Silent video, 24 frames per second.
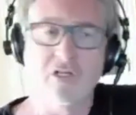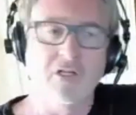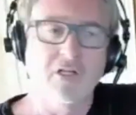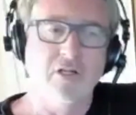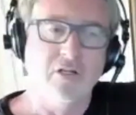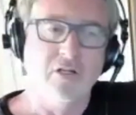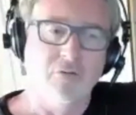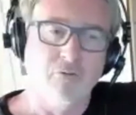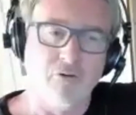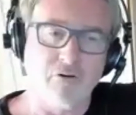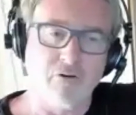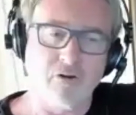
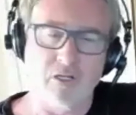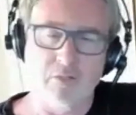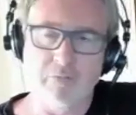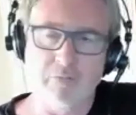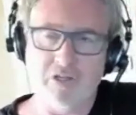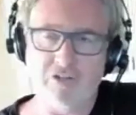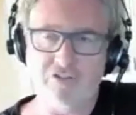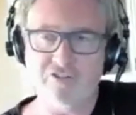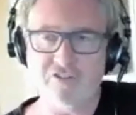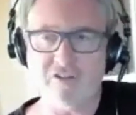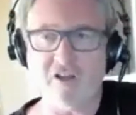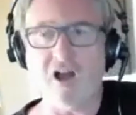We're going to
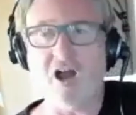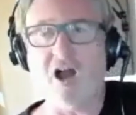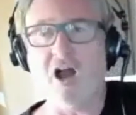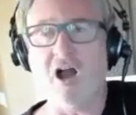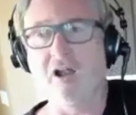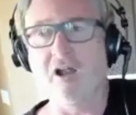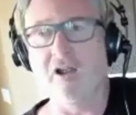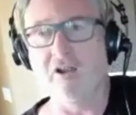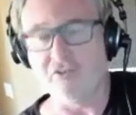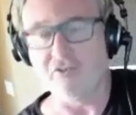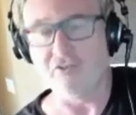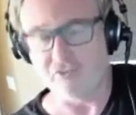be
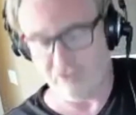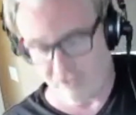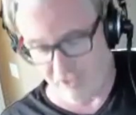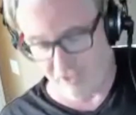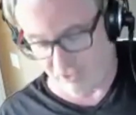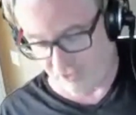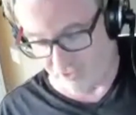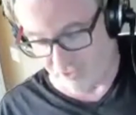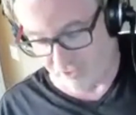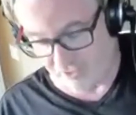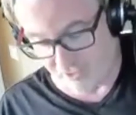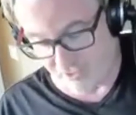stars, and
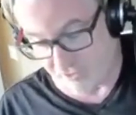it